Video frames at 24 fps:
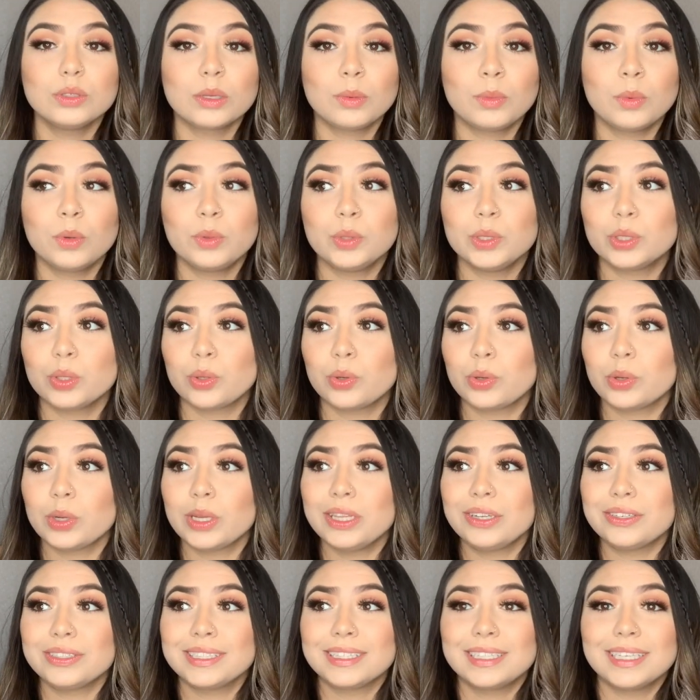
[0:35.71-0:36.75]
I'm always ordering
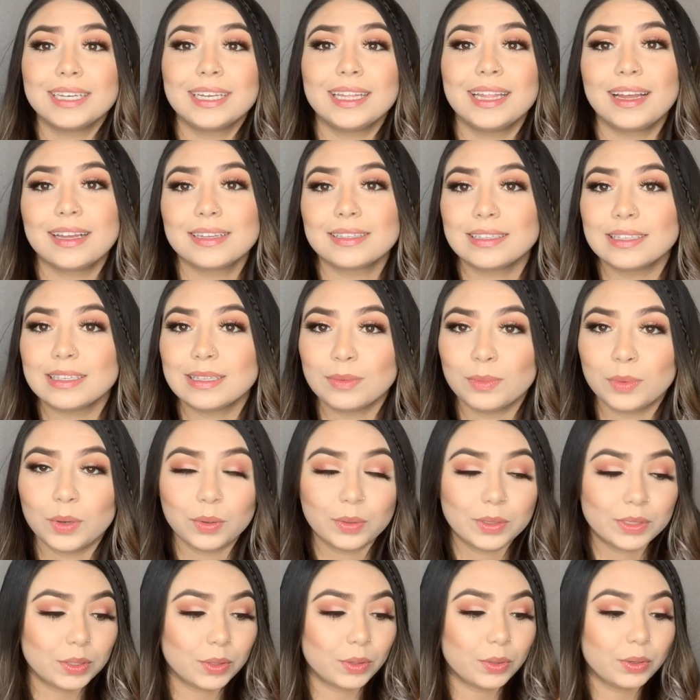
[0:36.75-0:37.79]
their sunglasses. I'm
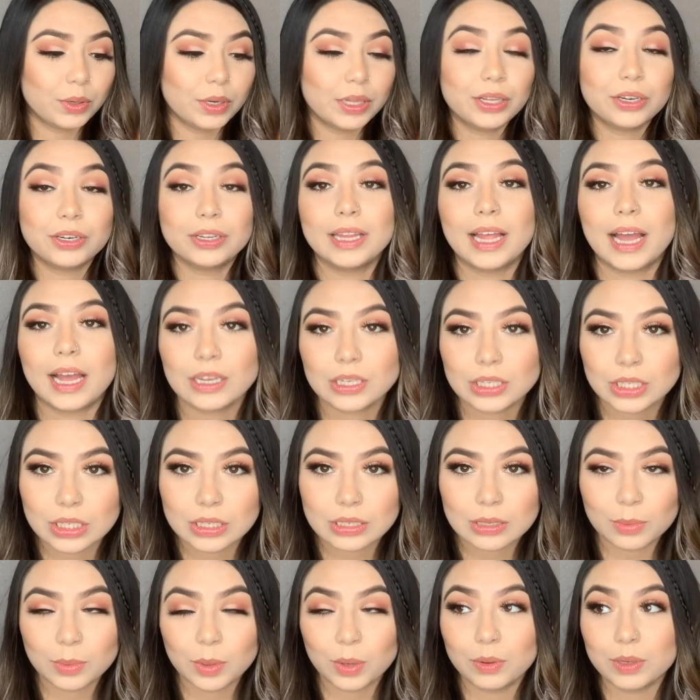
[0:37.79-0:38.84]
always ordering their lashes.
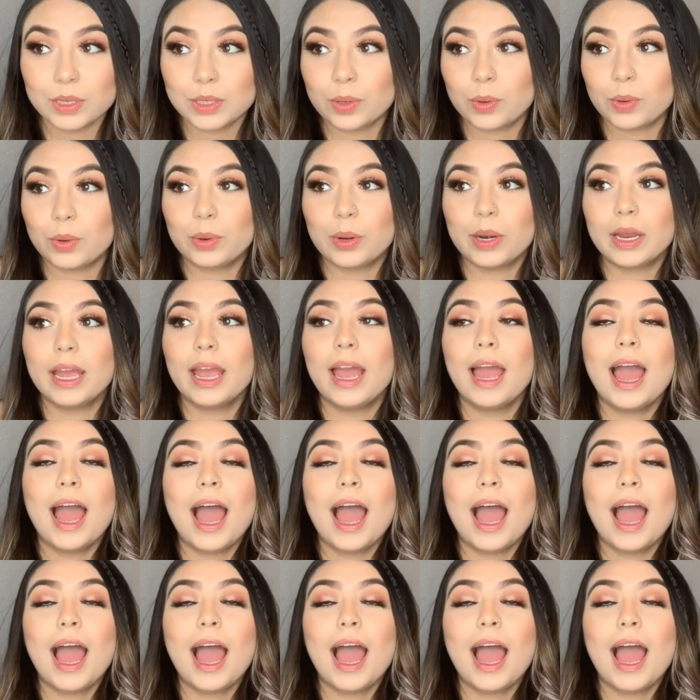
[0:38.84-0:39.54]
I'm ordering